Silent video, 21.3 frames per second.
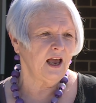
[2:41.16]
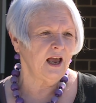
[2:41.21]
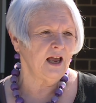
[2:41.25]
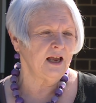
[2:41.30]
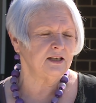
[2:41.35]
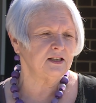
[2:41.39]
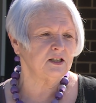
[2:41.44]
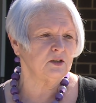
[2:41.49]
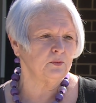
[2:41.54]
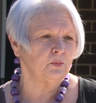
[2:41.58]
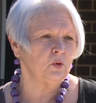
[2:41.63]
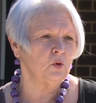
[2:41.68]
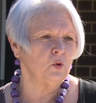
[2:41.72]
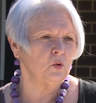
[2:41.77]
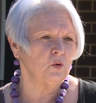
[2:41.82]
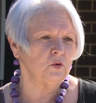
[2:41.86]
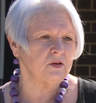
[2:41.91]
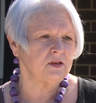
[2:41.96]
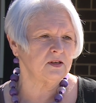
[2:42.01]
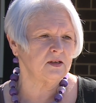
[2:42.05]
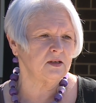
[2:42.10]
and
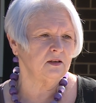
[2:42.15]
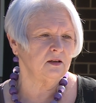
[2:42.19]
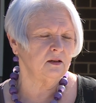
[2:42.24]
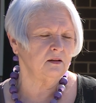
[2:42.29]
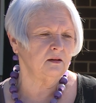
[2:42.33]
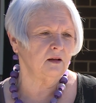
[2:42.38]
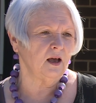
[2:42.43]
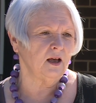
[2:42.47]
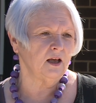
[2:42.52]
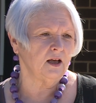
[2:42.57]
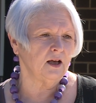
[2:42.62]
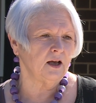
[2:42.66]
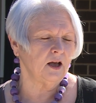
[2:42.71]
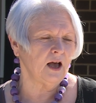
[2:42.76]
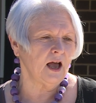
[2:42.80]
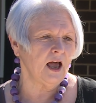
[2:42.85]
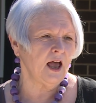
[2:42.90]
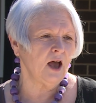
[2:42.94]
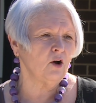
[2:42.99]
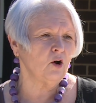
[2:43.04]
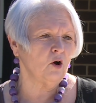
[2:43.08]
supports
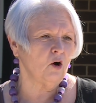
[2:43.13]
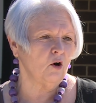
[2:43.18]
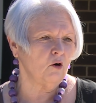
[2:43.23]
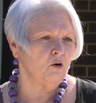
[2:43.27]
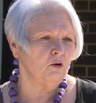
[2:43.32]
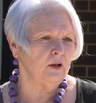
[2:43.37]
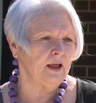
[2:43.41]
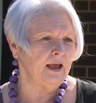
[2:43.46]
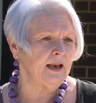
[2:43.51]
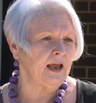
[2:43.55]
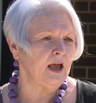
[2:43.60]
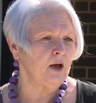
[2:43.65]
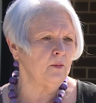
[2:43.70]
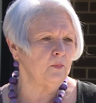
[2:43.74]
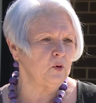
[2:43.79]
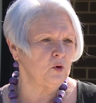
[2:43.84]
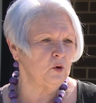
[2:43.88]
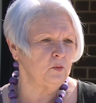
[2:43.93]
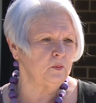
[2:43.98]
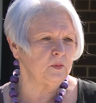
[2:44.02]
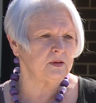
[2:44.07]
our goal and our
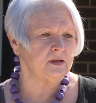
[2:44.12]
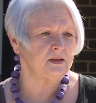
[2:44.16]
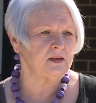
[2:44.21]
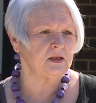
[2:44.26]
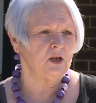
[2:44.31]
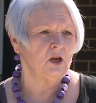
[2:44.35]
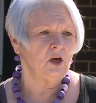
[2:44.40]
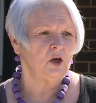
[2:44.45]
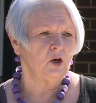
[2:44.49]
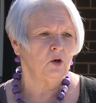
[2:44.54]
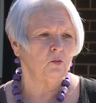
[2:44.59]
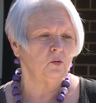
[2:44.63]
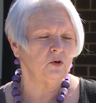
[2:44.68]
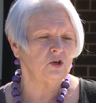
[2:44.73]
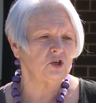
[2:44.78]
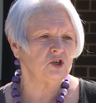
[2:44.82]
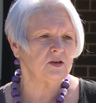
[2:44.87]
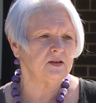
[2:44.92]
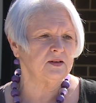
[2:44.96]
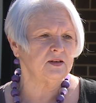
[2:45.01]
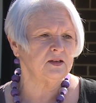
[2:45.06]
purpose,
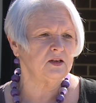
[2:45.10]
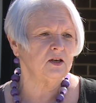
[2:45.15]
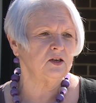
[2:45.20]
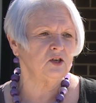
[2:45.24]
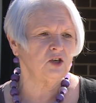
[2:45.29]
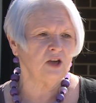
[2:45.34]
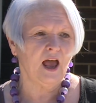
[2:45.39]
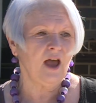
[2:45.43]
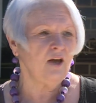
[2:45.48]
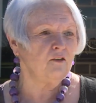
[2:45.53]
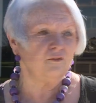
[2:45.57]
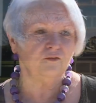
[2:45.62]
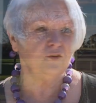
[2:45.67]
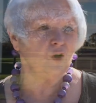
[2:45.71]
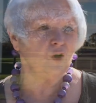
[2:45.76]
which is to have